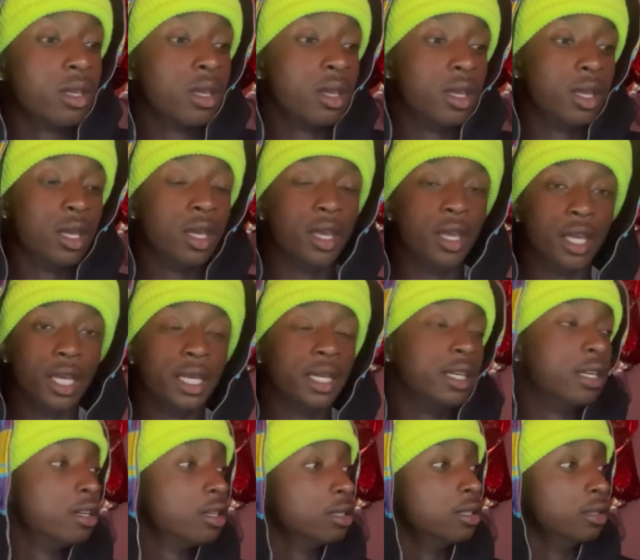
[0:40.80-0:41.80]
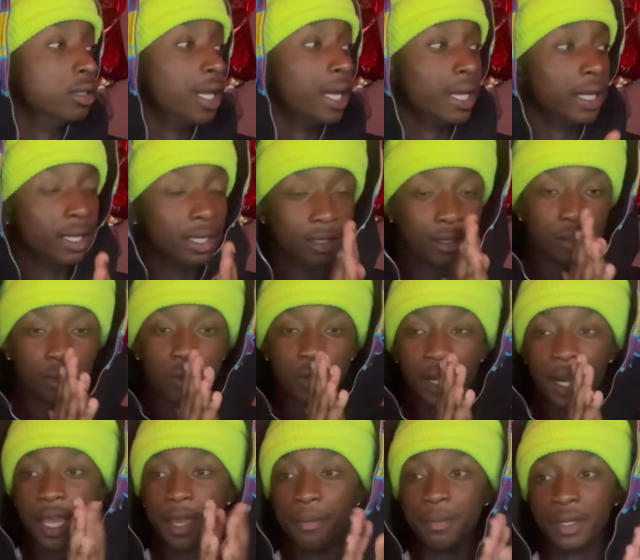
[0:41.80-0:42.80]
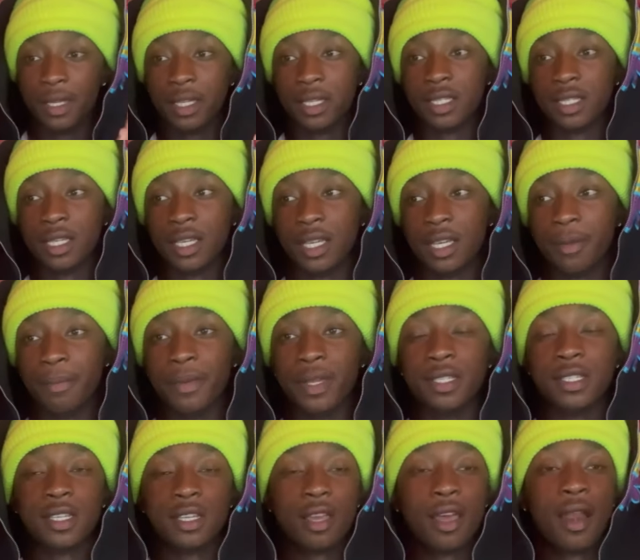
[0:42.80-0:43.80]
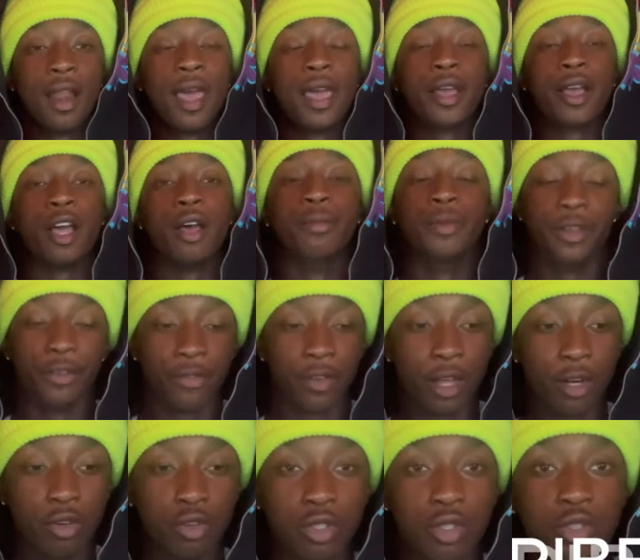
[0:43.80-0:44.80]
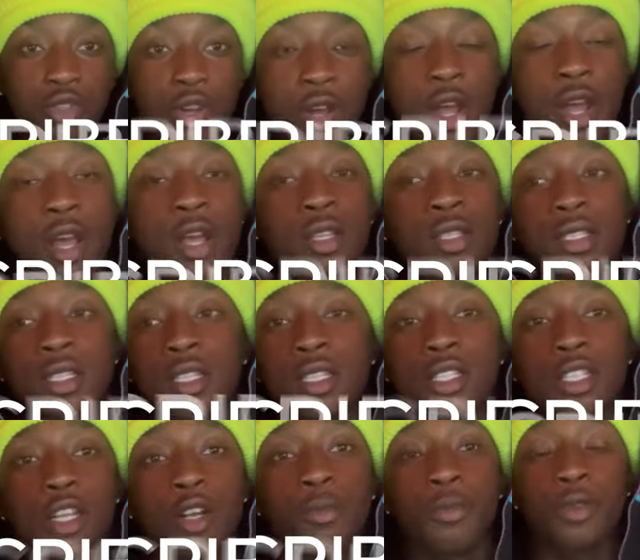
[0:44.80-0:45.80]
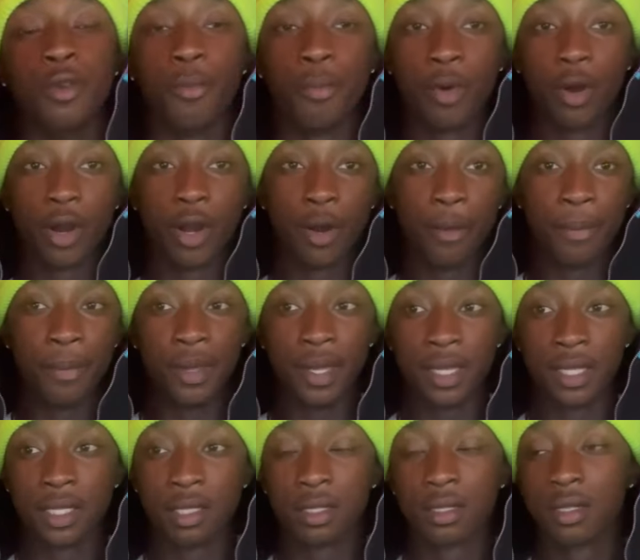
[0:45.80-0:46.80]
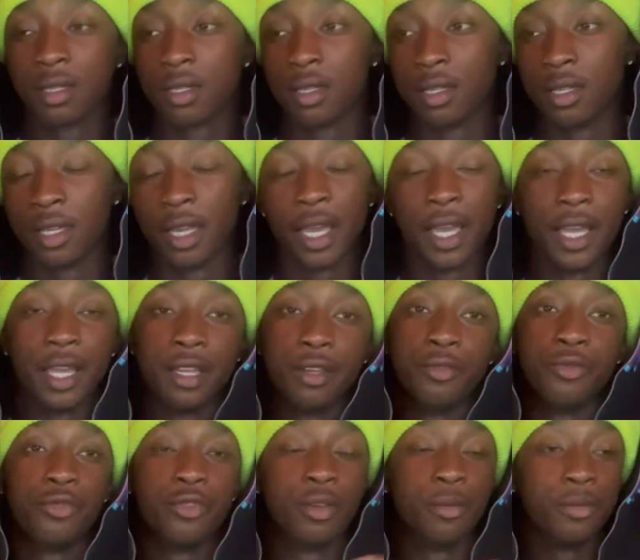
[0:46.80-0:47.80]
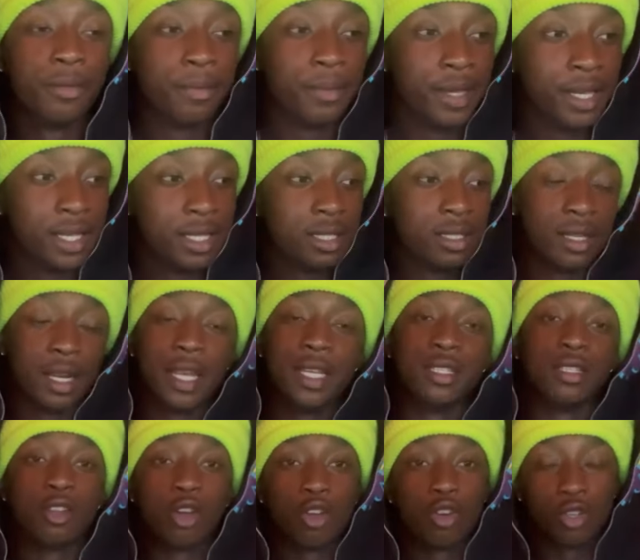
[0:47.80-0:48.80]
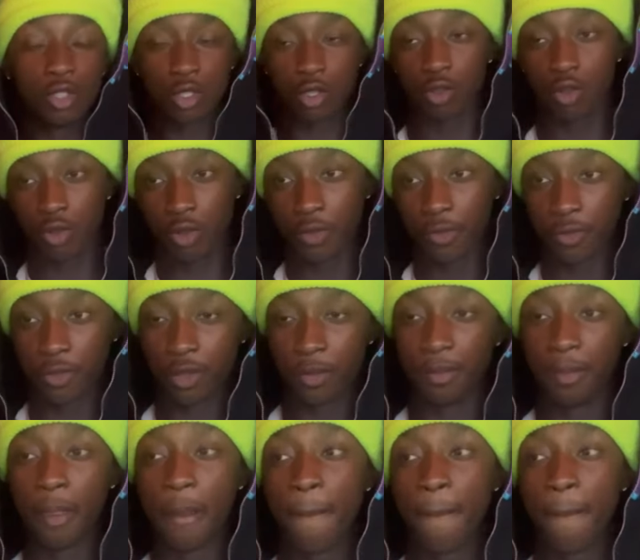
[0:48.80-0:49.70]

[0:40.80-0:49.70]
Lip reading: And, yo, like, with that being said, make sure y'all like, comment. If y'all new, subscribe to the channel, be a part of the best gang, you feel me? Best nation on the tour, you feel me?